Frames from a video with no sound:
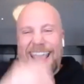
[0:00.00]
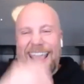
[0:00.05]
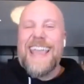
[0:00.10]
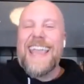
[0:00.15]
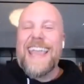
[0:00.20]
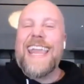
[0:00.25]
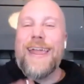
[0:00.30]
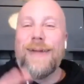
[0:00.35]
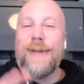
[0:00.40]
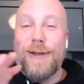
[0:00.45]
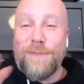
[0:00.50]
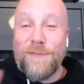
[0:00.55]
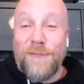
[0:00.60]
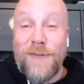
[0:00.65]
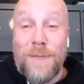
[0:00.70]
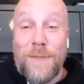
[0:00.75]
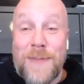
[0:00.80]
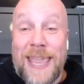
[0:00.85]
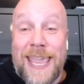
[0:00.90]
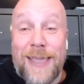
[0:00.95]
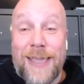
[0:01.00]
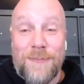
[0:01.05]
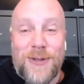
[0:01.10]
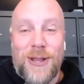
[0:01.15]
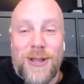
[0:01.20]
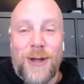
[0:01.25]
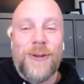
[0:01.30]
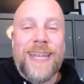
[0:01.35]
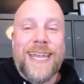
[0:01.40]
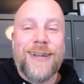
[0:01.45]
hear it from him.
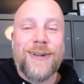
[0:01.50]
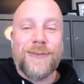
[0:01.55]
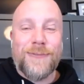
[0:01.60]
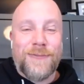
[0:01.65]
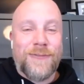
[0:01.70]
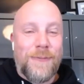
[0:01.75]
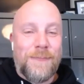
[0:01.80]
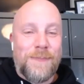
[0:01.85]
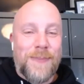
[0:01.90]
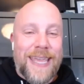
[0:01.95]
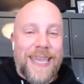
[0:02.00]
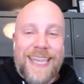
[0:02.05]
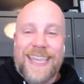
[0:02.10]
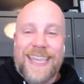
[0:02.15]
Don't hear it from me.